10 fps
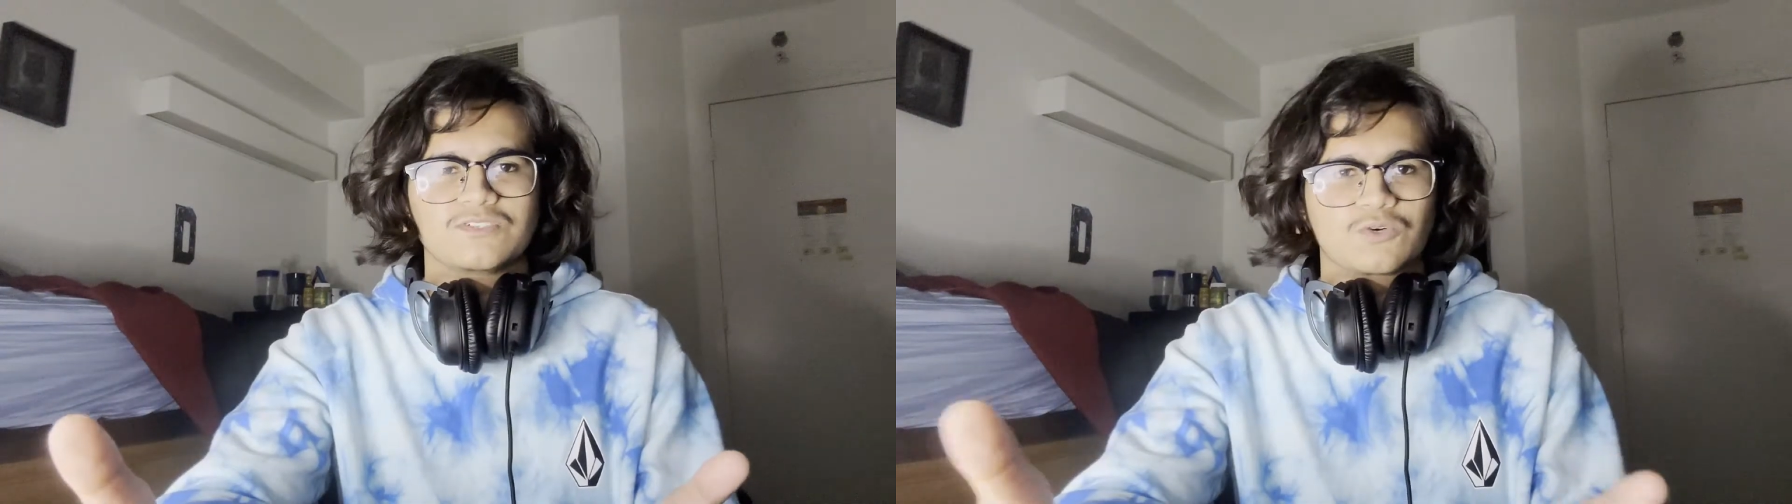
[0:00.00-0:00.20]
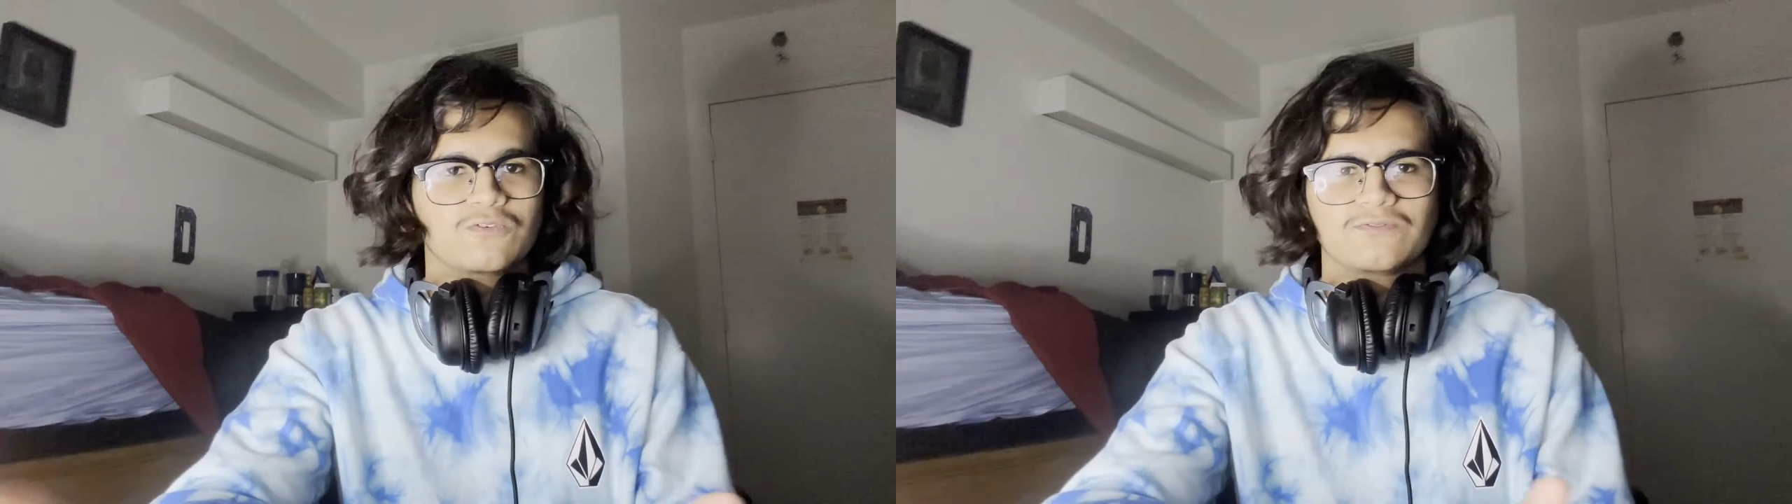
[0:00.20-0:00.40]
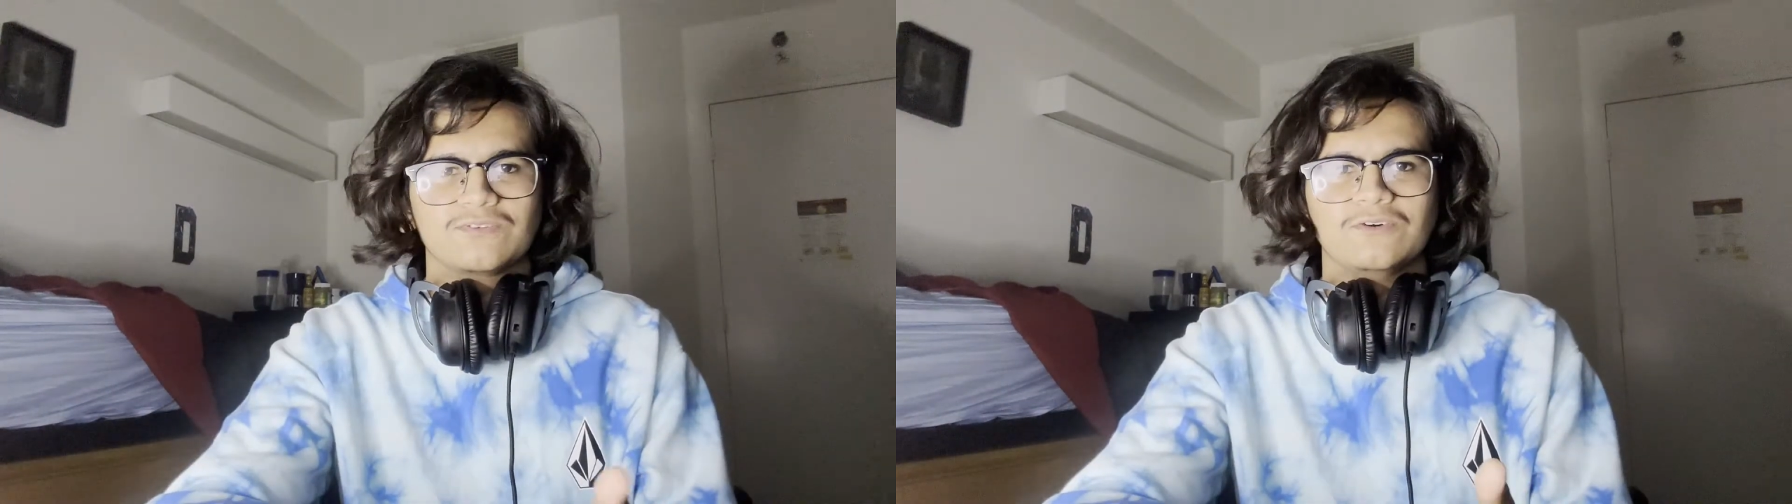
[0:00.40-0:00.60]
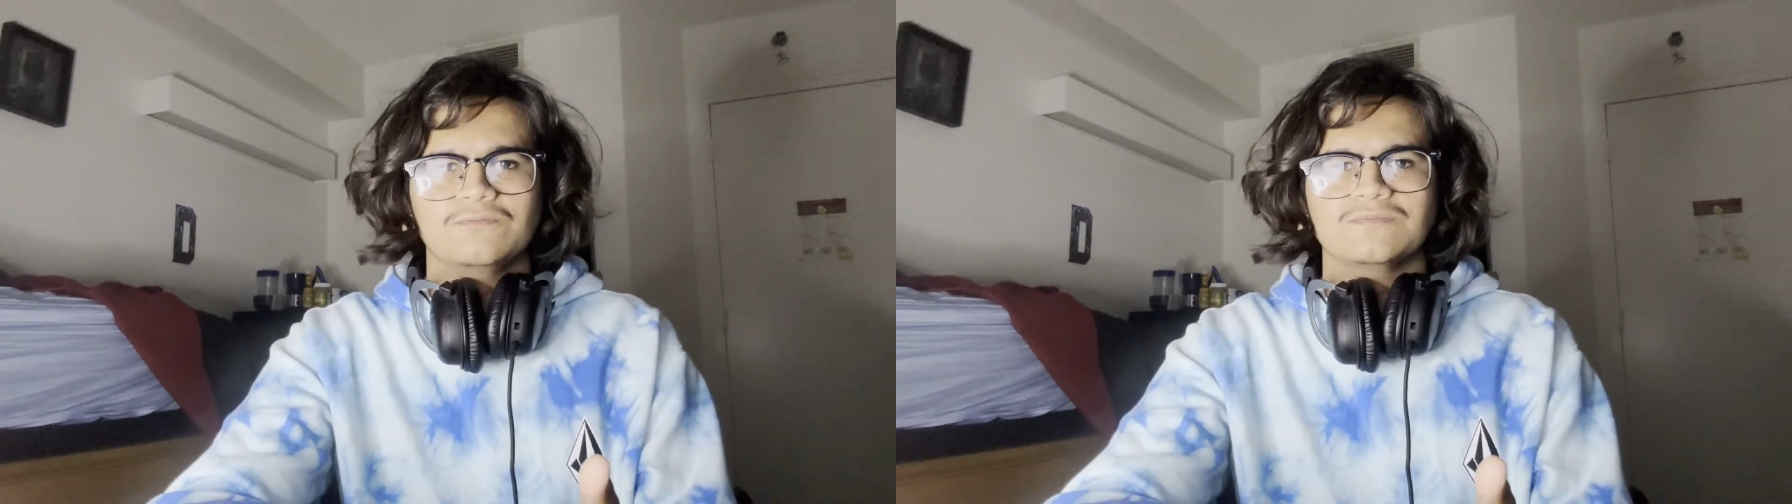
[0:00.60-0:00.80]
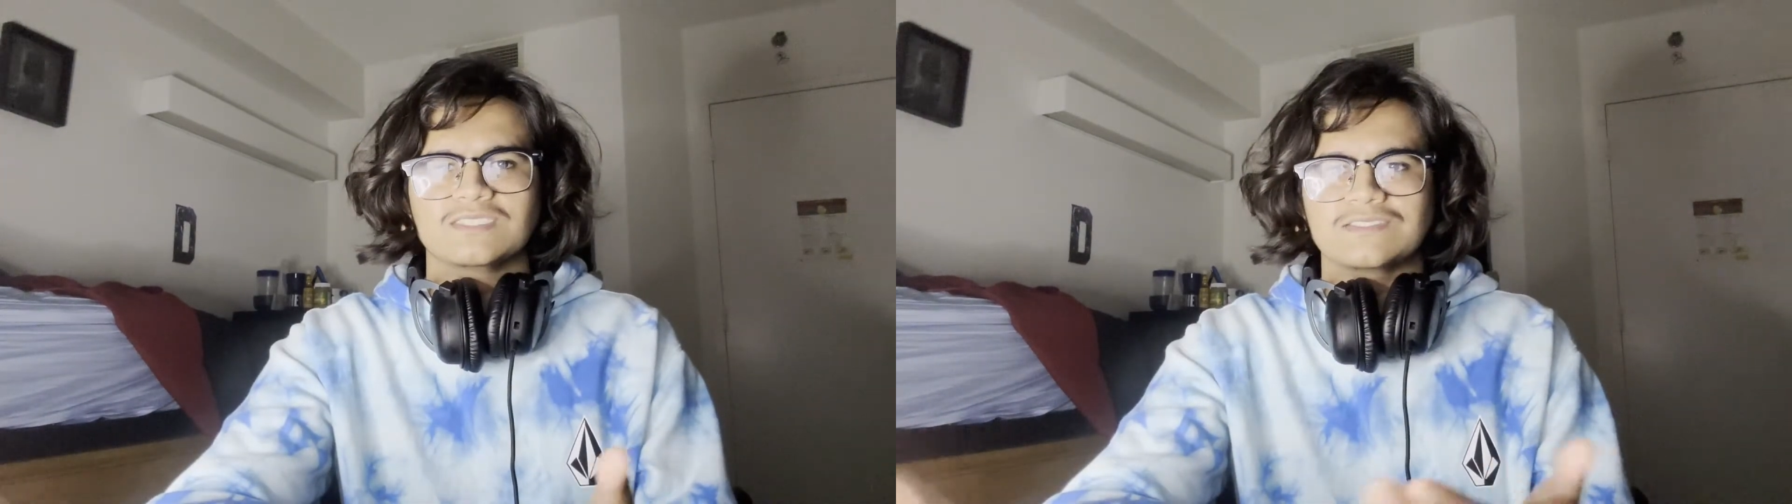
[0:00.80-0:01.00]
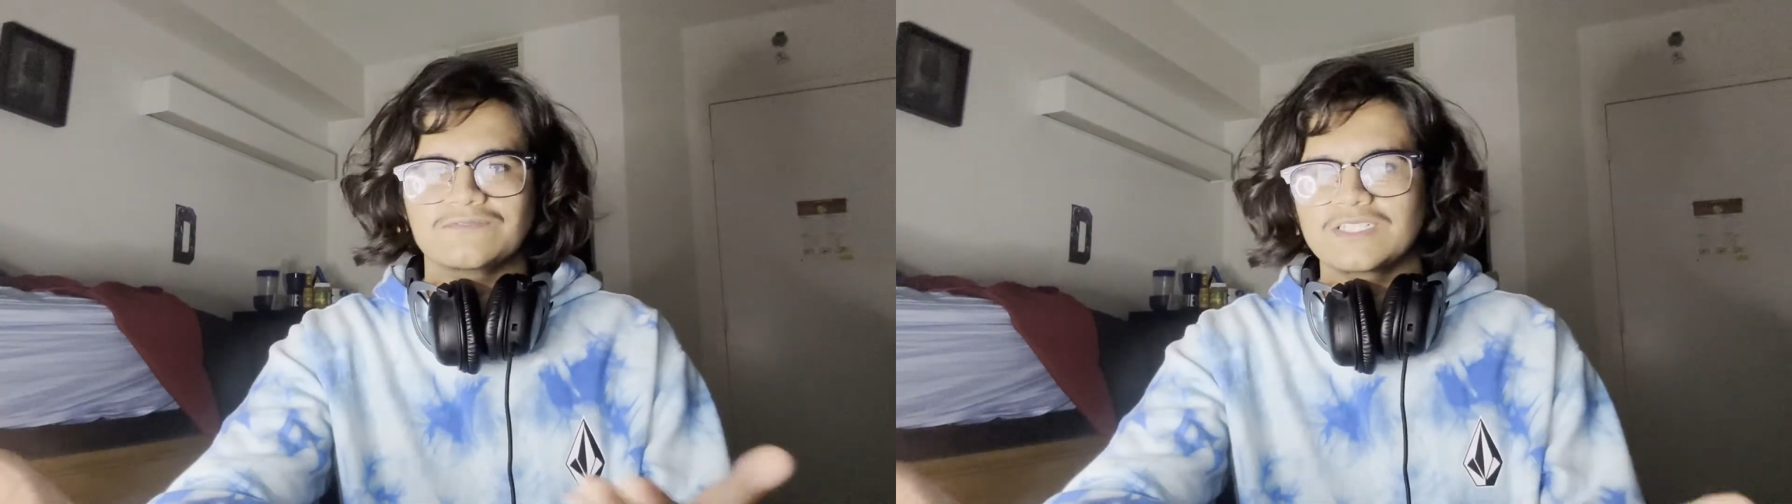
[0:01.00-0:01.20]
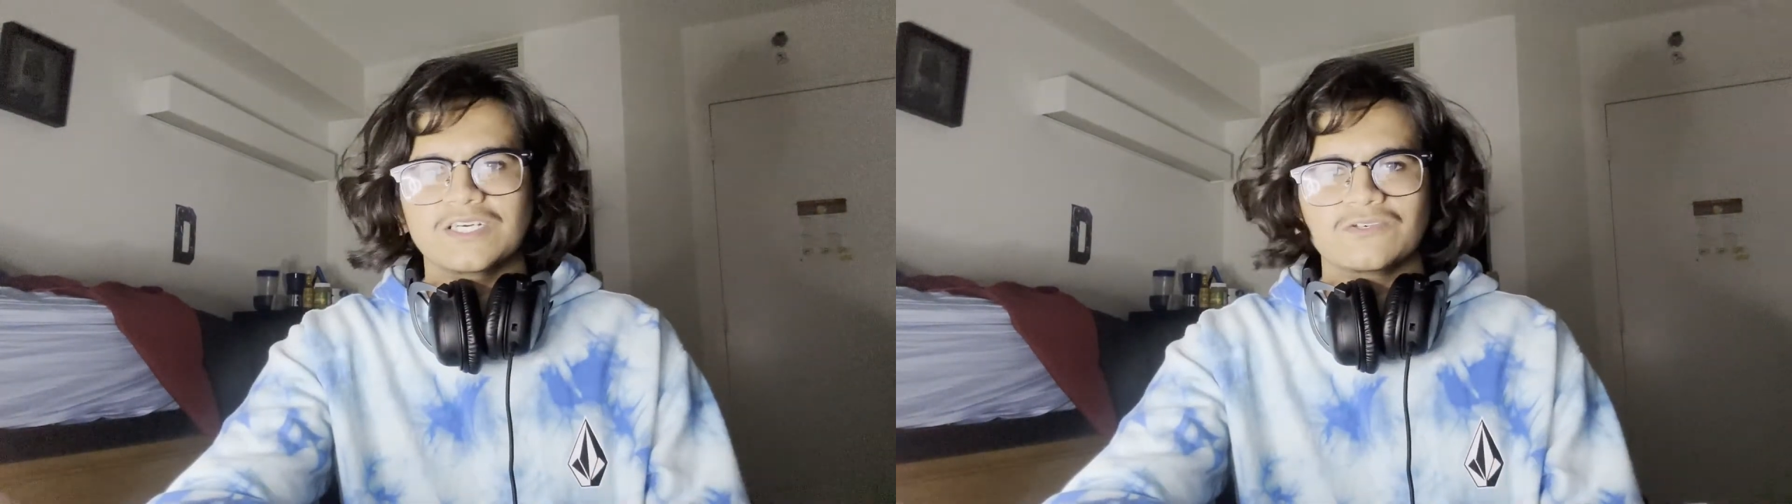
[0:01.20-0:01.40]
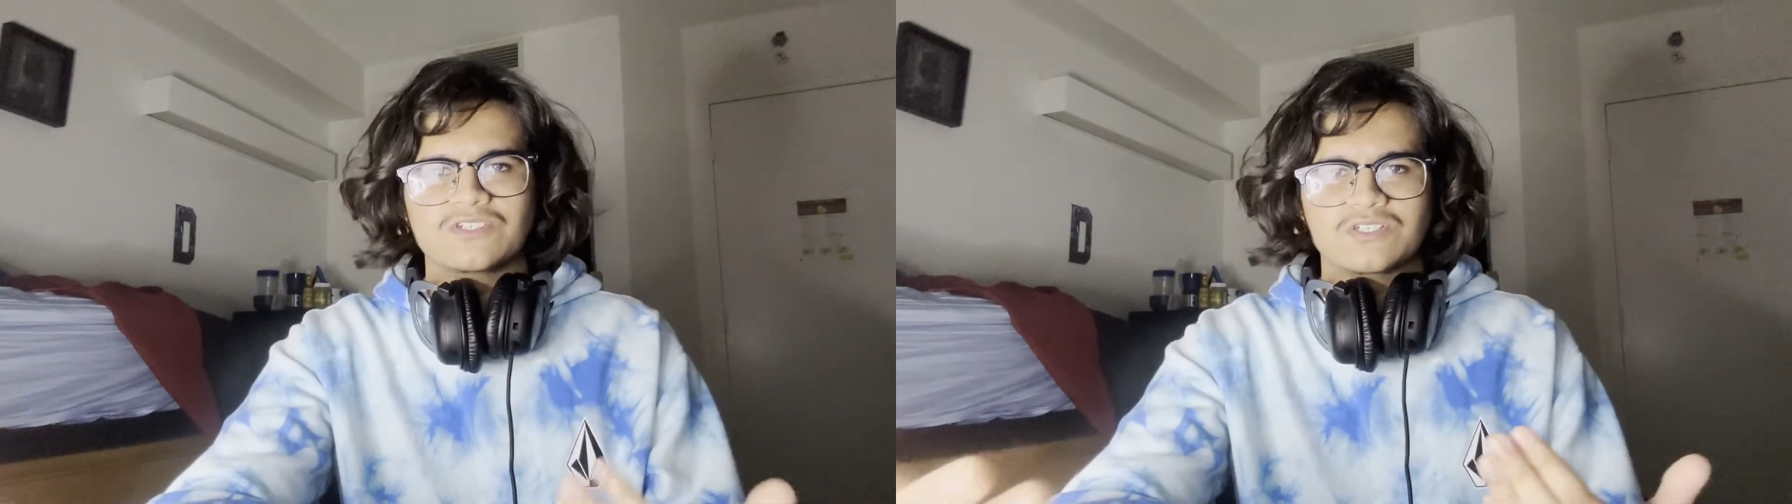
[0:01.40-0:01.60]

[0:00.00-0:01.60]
short films and videos,